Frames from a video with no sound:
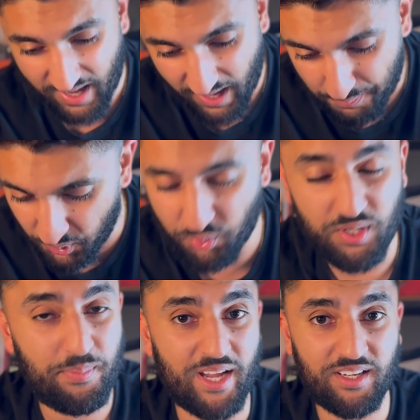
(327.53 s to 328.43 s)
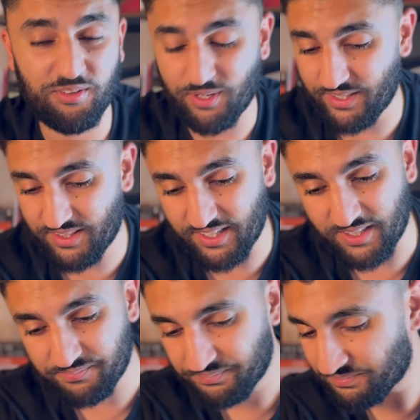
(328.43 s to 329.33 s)
pulled a banger right there.
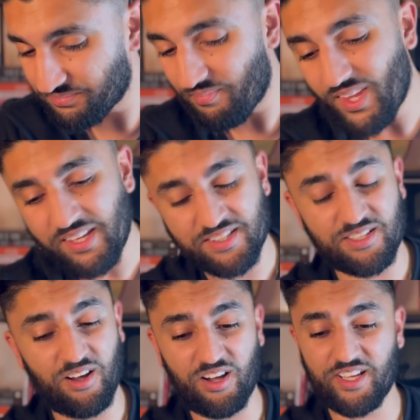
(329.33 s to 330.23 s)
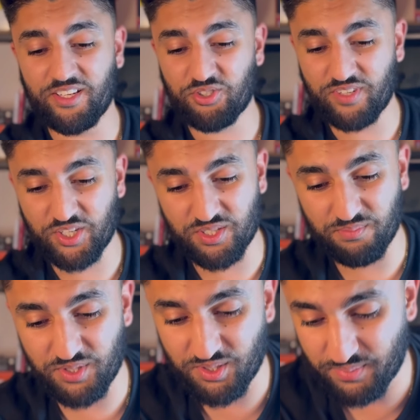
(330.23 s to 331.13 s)
It's not an illustration
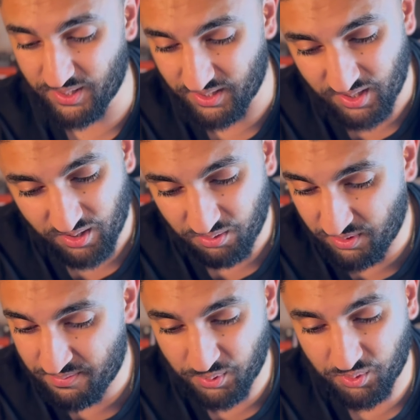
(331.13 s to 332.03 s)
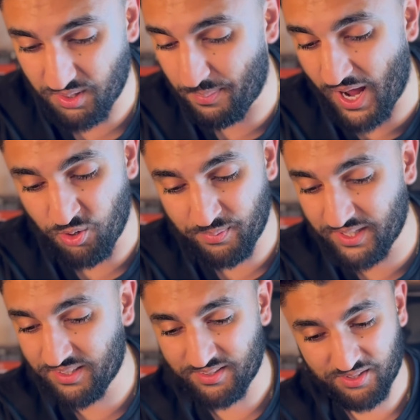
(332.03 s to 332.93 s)
Mew, but we've pulled a Palmy.
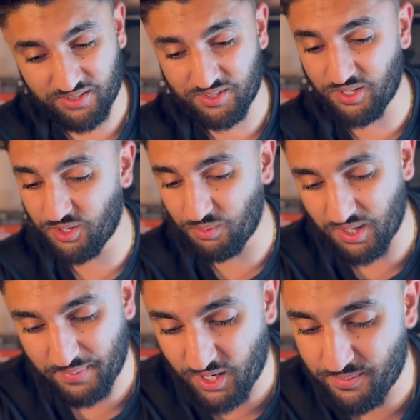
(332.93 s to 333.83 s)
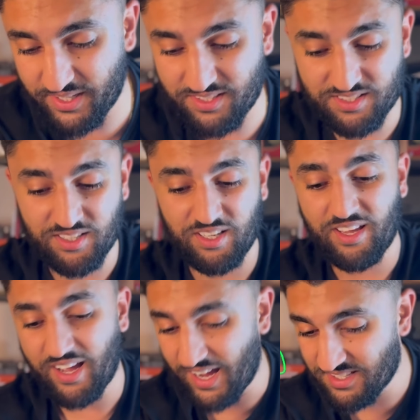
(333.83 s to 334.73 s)
Don't know what a Palmy is.
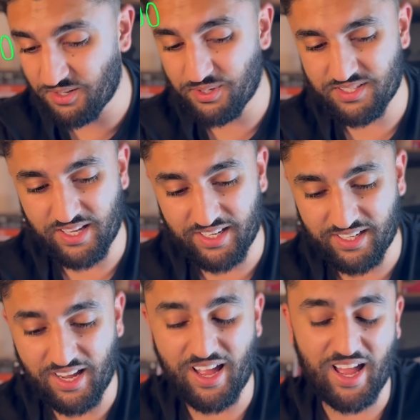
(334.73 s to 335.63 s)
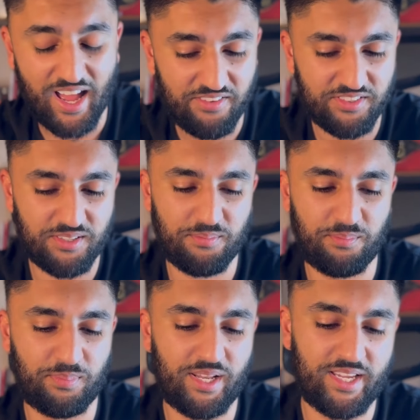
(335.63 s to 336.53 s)
As I was saying, I haven't
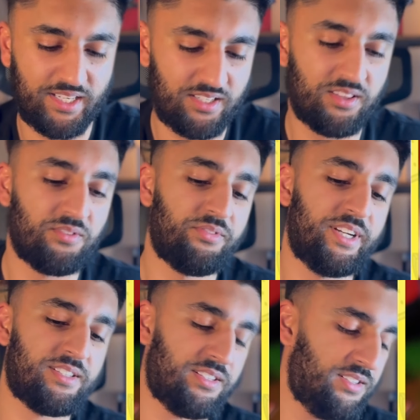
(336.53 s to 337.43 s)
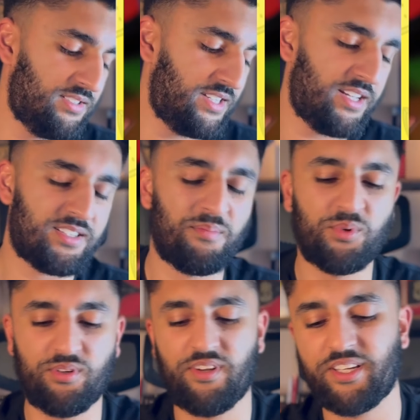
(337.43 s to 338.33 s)
played the recent sets. I'm
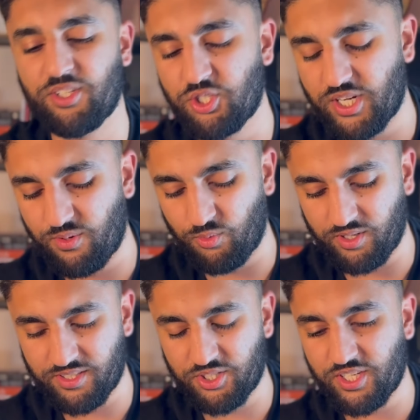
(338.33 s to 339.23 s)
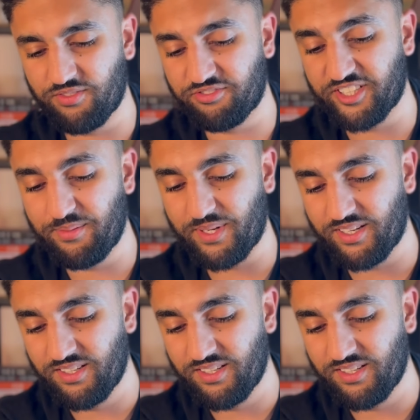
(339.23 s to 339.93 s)
more of like a Gen 1 to Gen 3 man.